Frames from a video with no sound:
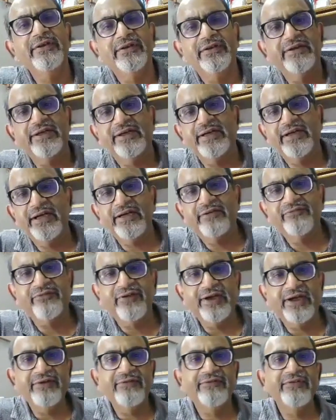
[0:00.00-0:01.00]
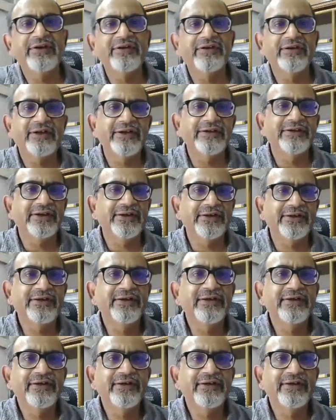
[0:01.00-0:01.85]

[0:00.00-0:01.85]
the grade 5 injuries are